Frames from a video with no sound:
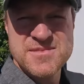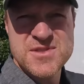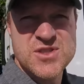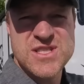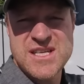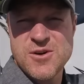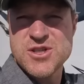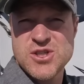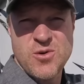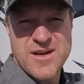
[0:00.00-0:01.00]

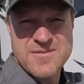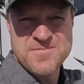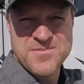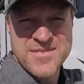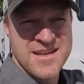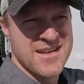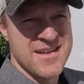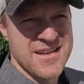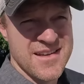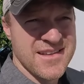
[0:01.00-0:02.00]
Sarasota.
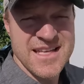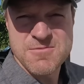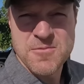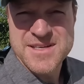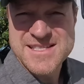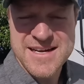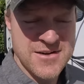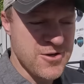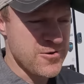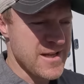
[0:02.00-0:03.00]
That's what we
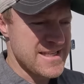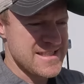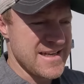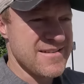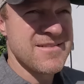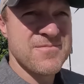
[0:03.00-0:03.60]
decided to do last night.